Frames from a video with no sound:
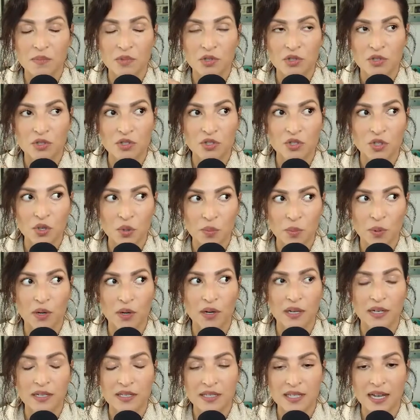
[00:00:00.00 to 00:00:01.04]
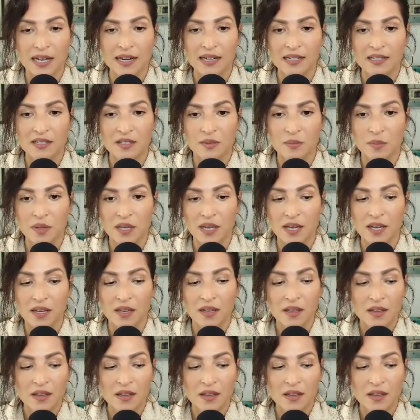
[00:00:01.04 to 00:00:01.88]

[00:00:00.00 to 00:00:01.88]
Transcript: super excited to be